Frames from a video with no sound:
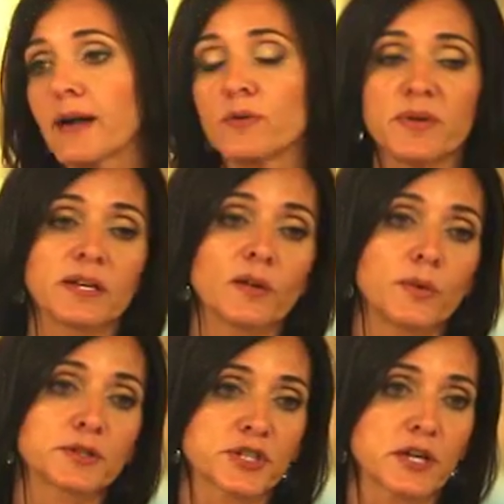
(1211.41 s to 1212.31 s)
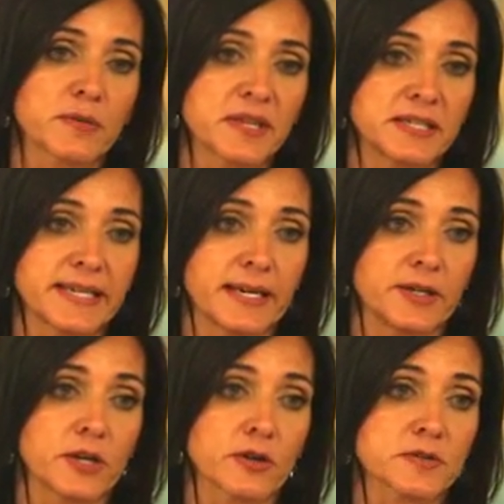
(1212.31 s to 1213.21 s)
I would be in a wheelchair within
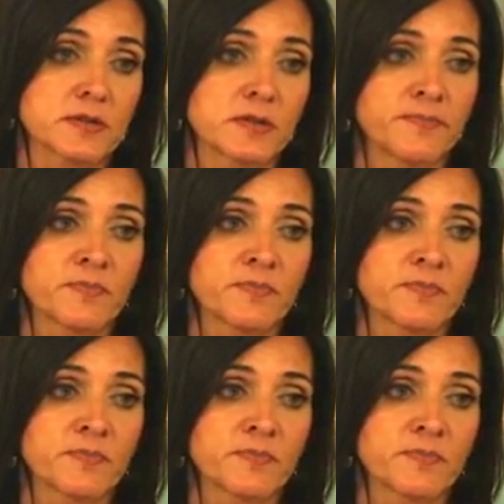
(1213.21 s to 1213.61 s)
10 years.